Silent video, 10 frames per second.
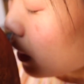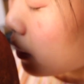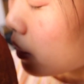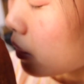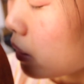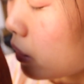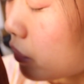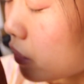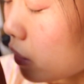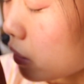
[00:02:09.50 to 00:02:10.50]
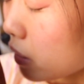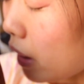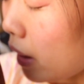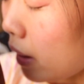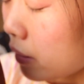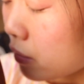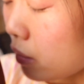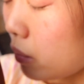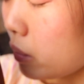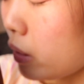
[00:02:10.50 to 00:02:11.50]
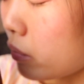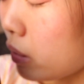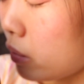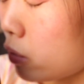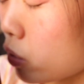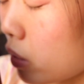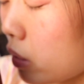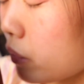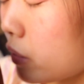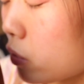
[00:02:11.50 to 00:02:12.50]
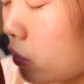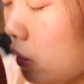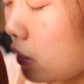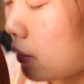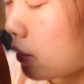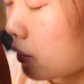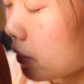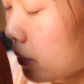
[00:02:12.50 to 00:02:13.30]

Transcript: and the leaves are decaying slowly around the trunk of the trees.